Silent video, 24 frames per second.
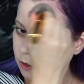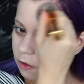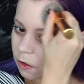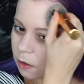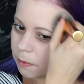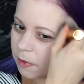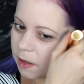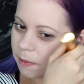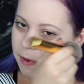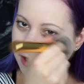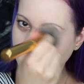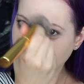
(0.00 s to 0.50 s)

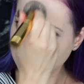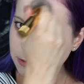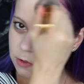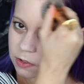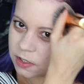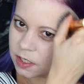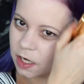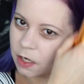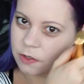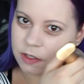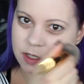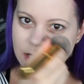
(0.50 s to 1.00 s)
or maybe I'm
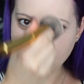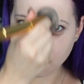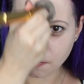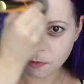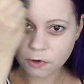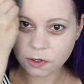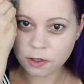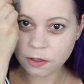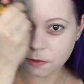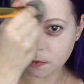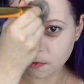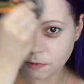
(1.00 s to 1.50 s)
just outside
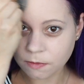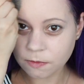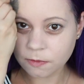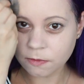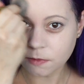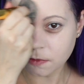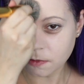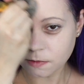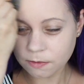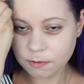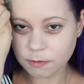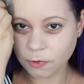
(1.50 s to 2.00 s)
more than
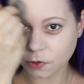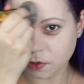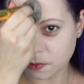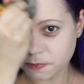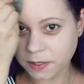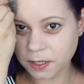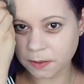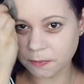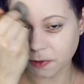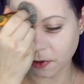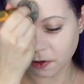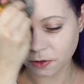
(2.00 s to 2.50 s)

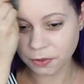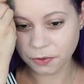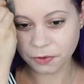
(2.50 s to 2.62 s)
most people